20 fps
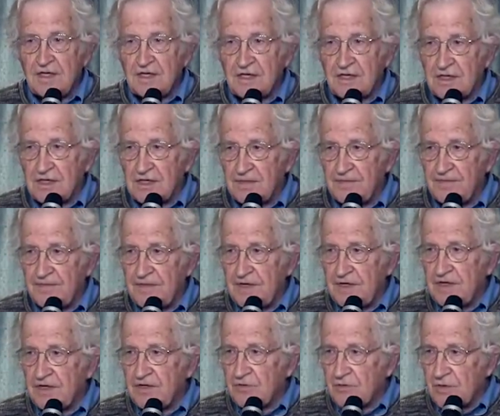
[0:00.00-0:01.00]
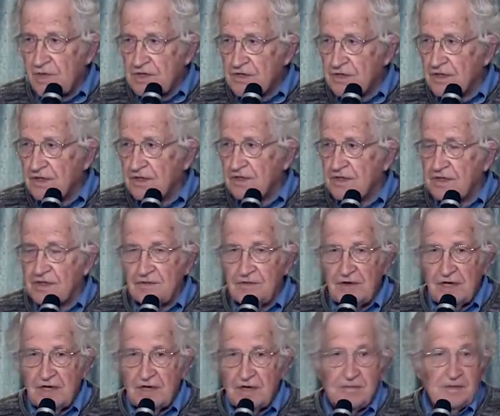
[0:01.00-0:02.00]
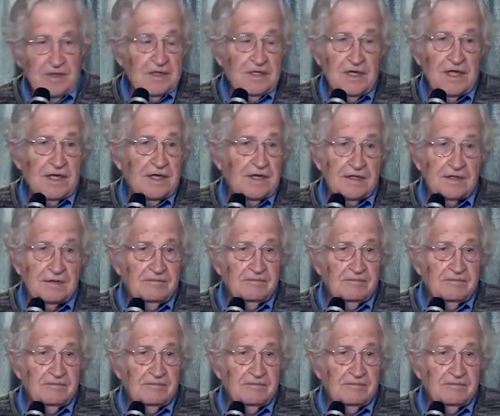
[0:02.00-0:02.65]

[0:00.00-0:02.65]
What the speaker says: the research and development, like